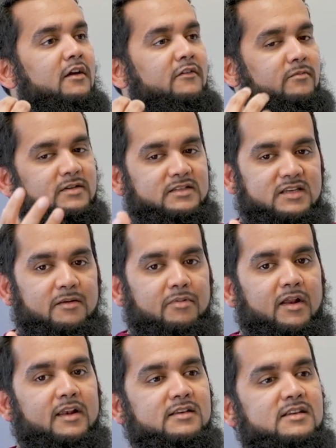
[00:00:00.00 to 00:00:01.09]
from an estate
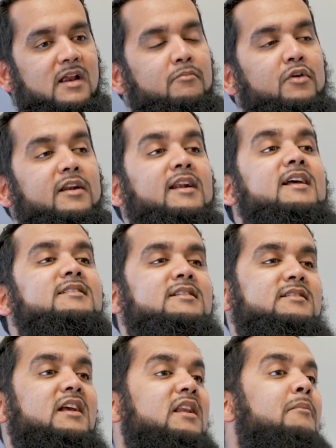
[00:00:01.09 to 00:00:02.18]
planning standpoint unless there's
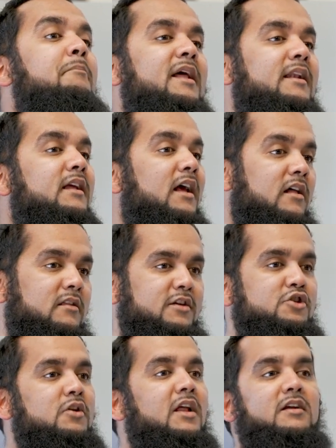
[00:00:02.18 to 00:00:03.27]
like an impending health
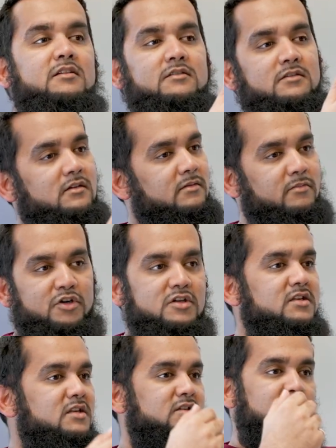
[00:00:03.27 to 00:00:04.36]
issue like a
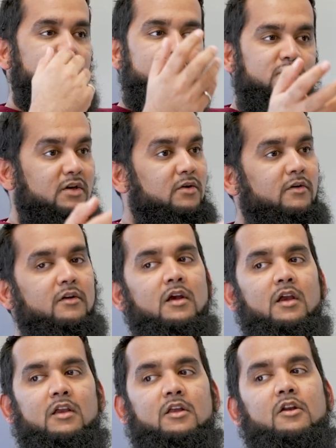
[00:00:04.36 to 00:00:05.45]
emergency surgery or
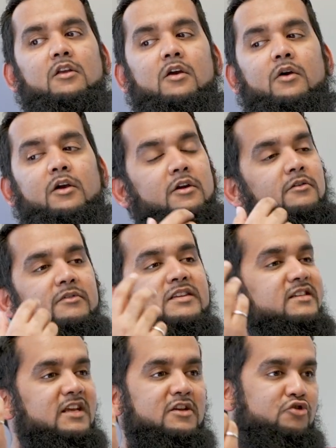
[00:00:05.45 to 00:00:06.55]
you know you're going on a
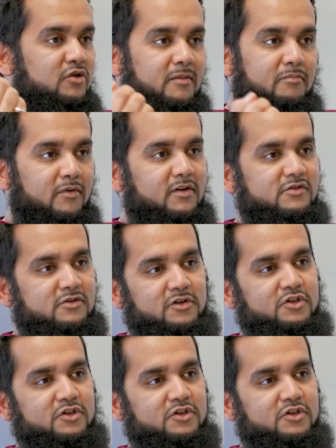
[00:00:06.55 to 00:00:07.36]
risky trip because you're a